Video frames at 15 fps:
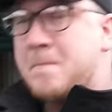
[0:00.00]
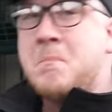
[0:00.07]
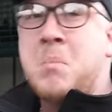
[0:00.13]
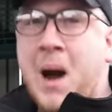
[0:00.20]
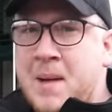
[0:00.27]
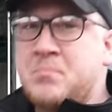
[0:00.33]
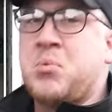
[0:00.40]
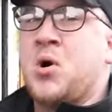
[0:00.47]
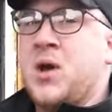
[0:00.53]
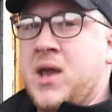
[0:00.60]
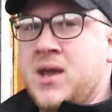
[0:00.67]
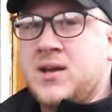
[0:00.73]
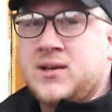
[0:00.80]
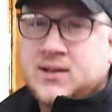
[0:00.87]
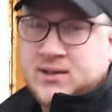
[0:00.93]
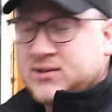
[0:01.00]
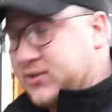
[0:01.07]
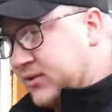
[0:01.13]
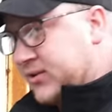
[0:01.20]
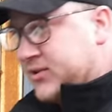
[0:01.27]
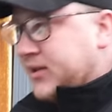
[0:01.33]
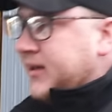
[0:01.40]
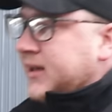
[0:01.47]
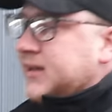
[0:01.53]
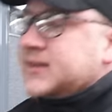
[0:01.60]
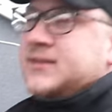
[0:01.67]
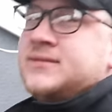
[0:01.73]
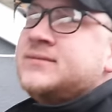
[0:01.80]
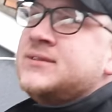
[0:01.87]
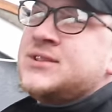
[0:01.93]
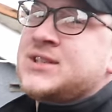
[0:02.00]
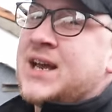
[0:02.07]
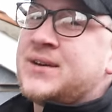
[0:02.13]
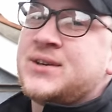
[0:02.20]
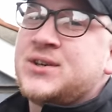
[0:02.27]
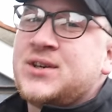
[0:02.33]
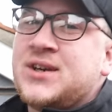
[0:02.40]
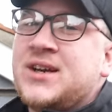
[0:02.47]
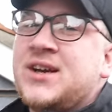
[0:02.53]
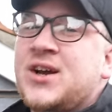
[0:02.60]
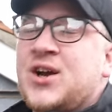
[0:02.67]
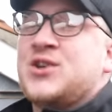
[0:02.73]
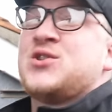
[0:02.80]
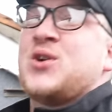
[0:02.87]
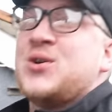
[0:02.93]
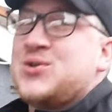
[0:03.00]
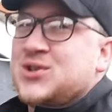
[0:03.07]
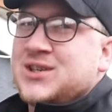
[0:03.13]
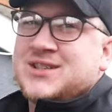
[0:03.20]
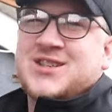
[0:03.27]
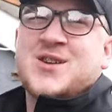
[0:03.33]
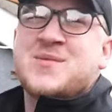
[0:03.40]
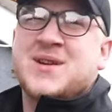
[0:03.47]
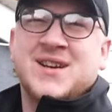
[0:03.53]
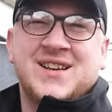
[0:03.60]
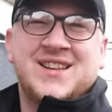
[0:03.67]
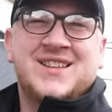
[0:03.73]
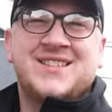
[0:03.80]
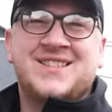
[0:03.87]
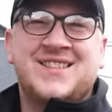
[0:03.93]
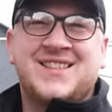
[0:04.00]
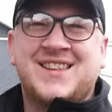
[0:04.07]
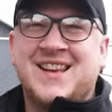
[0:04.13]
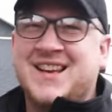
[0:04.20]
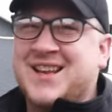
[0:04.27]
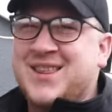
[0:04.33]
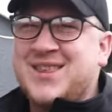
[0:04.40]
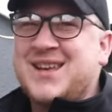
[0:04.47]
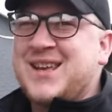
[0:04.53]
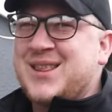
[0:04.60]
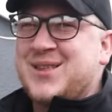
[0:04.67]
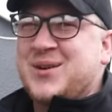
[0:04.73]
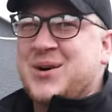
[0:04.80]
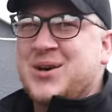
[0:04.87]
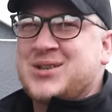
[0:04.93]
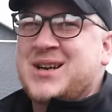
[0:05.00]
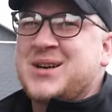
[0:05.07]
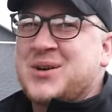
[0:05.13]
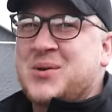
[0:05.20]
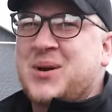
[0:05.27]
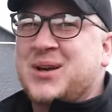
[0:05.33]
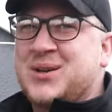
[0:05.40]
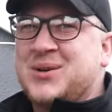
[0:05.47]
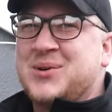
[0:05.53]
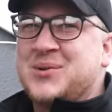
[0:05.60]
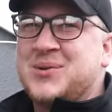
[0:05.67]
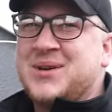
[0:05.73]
Bad boy exhaust on it. Sounded atrocious. Toby, I think he thought it sounded quite cool.